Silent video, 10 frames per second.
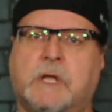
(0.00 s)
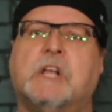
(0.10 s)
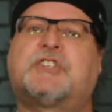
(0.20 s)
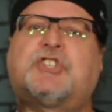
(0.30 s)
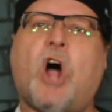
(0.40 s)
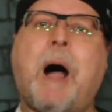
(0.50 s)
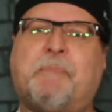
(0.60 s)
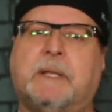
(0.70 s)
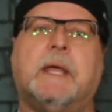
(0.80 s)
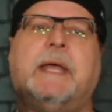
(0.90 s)
Stop
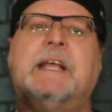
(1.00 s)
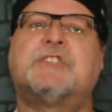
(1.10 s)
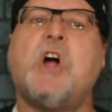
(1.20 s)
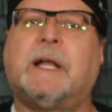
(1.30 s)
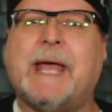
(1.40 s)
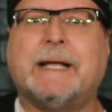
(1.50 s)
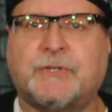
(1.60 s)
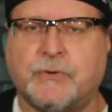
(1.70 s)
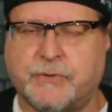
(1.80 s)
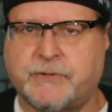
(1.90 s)
it is not
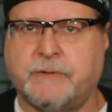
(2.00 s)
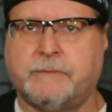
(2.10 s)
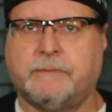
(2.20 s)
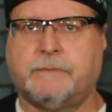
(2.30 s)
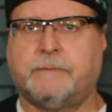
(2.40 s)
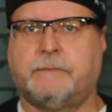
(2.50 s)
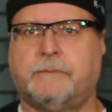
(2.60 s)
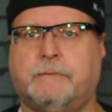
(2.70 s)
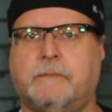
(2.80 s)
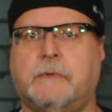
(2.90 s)
answers.
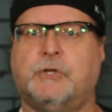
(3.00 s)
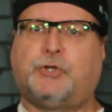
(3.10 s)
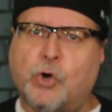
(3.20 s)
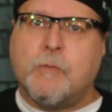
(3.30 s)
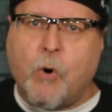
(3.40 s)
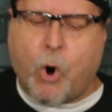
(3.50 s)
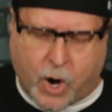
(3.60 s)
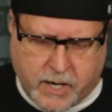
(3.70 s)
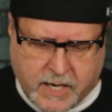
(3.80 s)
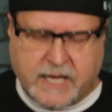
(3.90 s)
Do
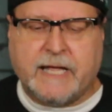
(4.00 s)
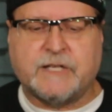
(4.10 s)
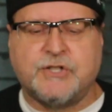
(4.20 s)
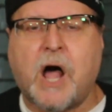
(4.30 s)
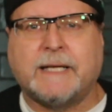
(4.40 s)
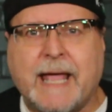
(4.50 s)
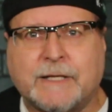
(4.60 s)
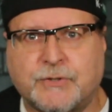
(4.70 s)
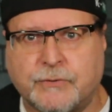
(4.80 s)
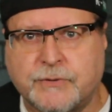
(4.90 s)
more is not
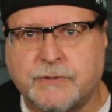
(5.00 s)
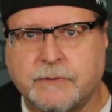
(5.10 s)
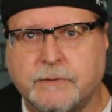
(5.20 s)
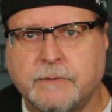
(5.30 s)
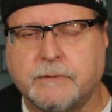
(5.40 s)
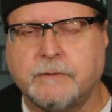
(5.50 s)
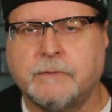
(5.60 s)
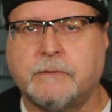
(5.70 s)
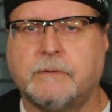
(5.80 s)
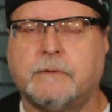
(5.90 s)
answers.
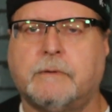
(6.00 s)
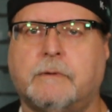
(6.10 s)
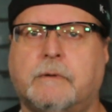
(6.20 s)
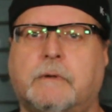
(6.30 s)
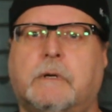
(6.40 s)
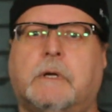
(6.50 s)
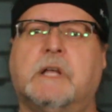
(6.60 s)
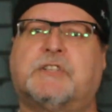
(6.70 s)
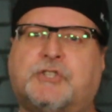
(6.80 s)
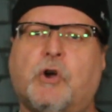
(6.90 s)

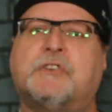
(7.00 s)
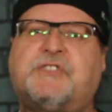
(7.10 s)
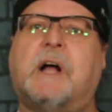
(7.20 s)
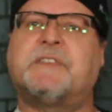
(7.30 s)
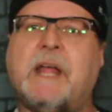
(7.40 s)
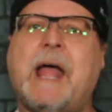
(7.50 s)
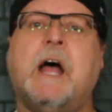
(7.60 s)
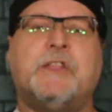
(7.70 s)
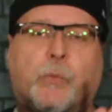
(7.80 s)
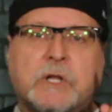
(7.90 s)
Because the church doesn't have,
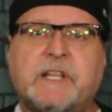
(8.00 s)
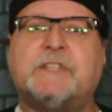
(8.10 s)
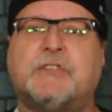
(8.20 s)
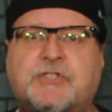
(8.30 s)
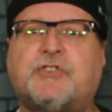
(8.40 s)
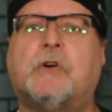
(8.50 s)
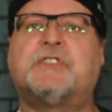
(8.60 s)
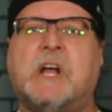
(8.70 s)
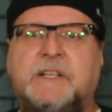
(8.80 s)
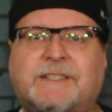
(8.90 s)
the religious
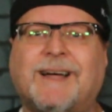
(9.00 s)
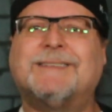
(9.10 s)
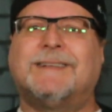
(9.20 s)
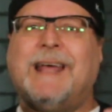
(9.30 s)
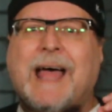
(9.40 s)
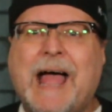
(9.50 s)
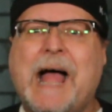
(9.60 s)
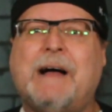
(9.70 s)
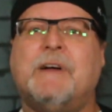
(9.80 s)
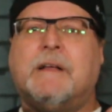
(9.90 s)
church doesn't
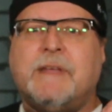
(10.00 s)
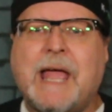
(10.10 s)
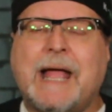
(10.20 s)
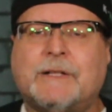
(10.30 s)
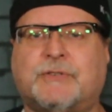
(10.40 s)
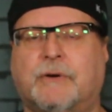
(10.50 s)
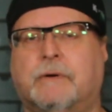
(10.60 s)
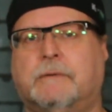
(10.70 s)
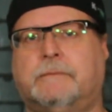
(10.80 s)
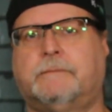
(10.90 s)
have the
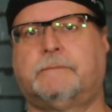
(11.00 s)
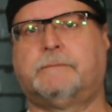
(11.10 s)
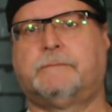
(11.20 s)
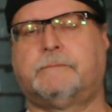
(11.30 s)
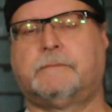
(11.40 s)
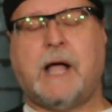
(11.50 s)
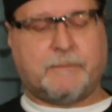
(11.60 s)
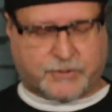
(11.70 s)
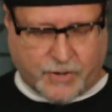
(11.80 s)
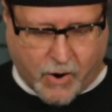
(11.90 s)
answer.
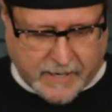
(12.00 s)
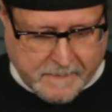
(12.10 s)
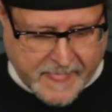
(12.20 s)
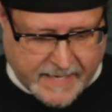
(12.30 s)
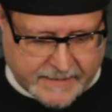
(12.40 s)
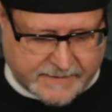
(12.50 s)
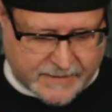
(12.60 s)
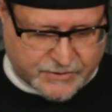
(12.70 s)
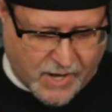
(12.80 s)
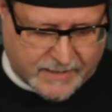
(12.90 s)
I'm sorry, it
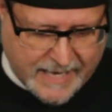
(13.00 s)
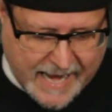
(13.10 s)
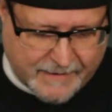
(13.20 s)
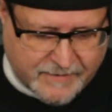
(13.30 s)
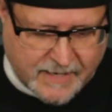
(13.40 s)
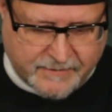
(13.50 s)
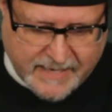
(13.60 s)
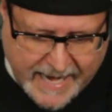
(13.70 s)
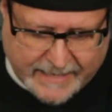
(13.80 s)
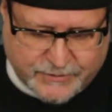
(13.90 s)
does not have
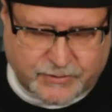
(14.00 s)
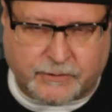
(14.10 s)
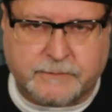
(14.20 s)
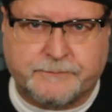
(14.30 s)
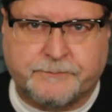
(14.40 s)
the answer.